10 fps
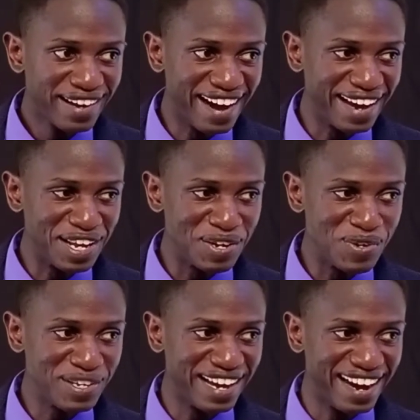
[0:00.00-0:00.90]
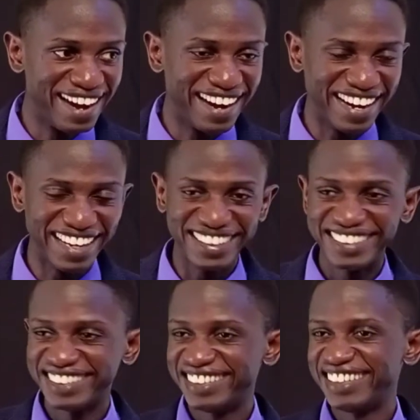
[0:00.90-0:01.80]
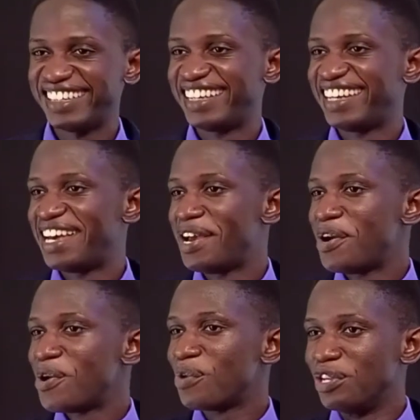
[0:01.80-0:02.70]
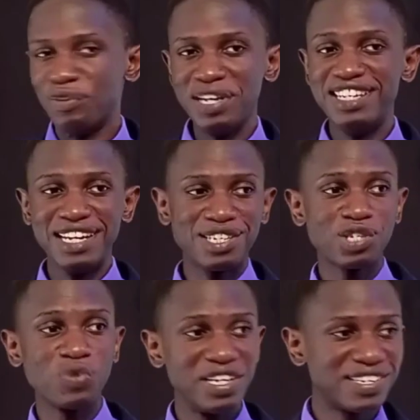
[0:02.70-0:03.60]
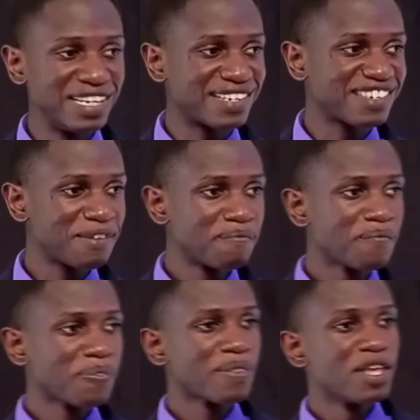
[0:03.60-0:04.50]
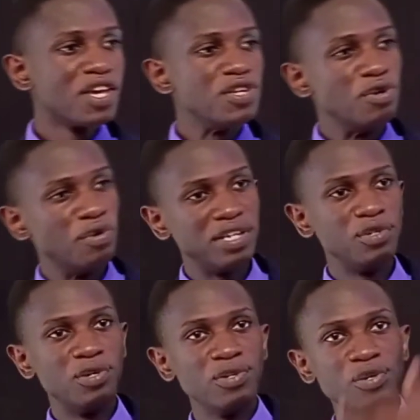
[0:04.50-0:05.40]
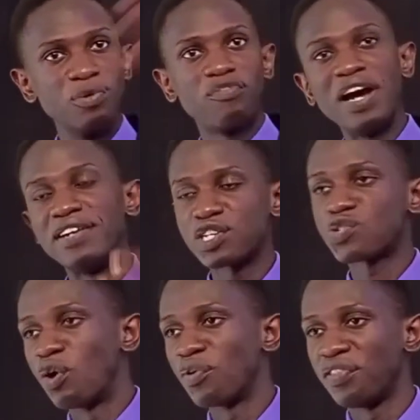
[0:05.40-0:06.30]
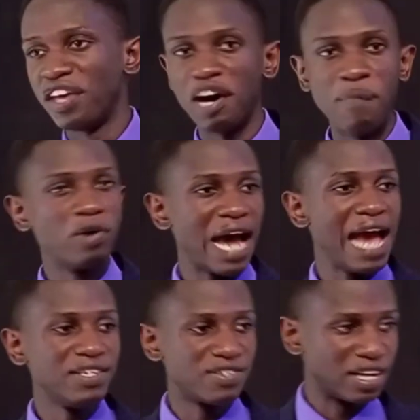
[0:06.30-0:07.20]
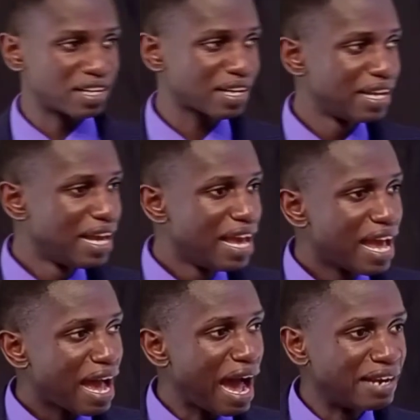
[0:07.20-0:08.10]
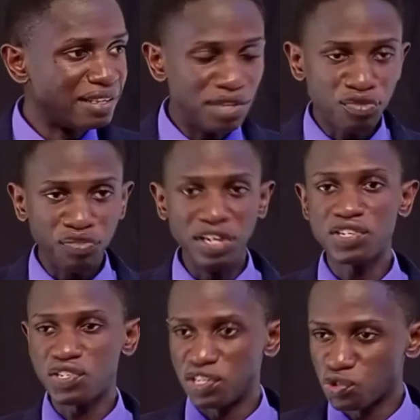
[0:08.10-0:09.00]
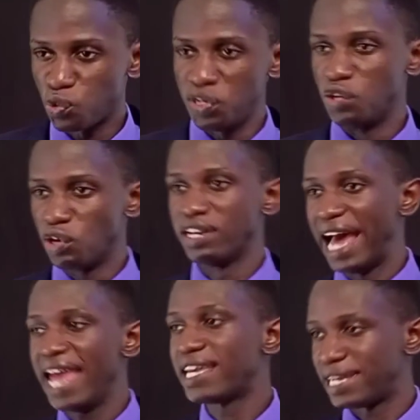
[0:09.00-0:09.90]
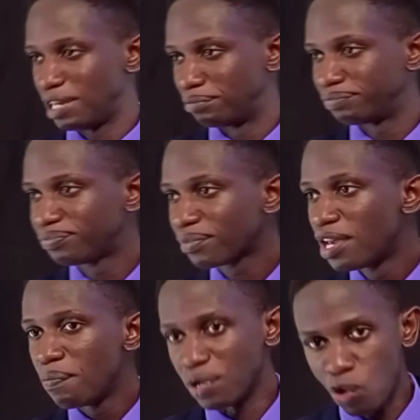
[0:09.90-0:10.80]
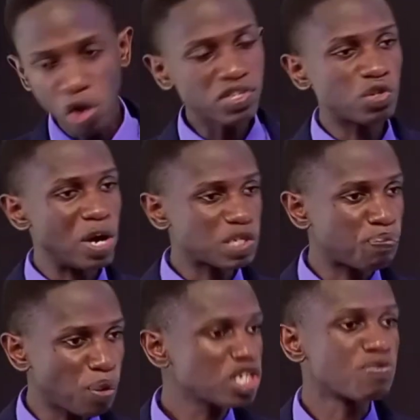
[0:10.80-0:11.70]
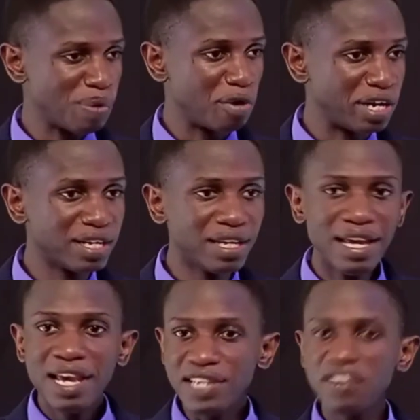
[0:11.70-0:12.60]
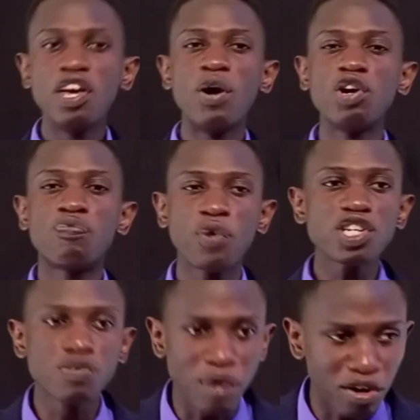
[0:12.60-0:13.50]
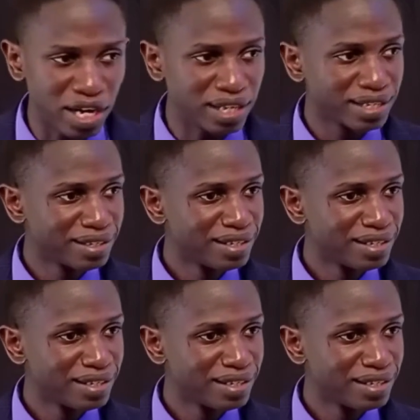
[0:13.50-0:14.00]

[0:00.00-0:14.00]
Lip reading: Hallelujah. When you read Genesis 26, you find a story there about Isaac and these Philistines who did not like him because he was prospering, yet they were not prospering.